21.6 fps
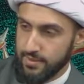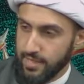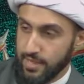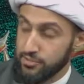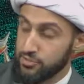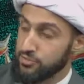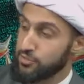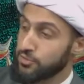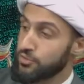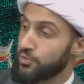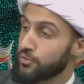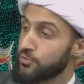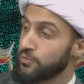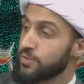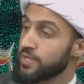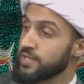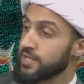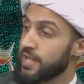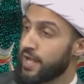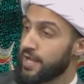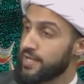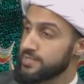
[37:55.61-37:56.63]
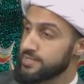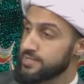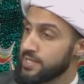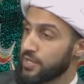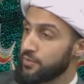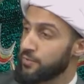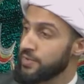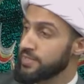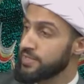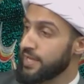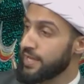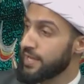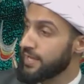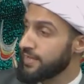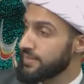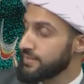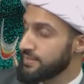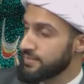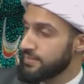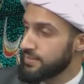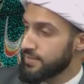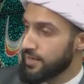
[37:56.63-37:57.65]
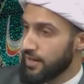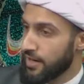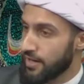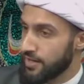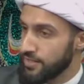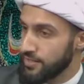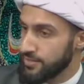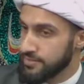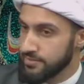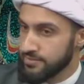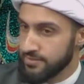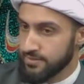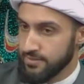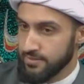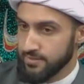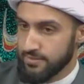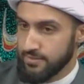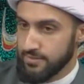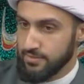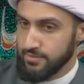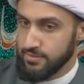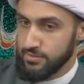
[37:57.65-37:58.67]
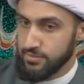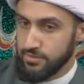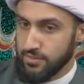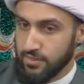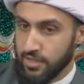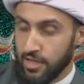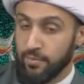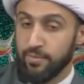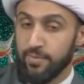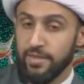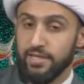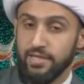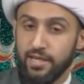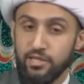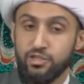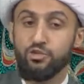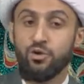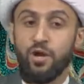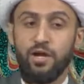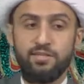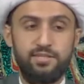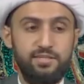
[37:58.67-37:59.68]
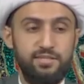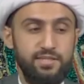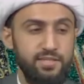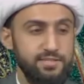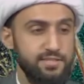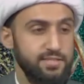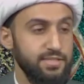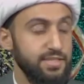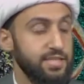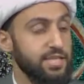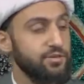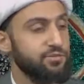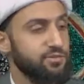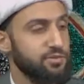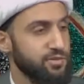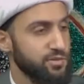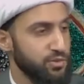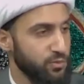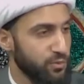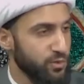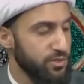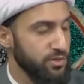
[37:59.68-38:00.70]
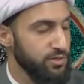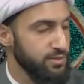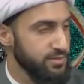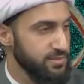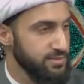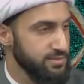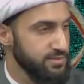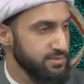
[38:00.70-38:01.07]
And so they don't realize that when they are committing atrocities and evil in the world,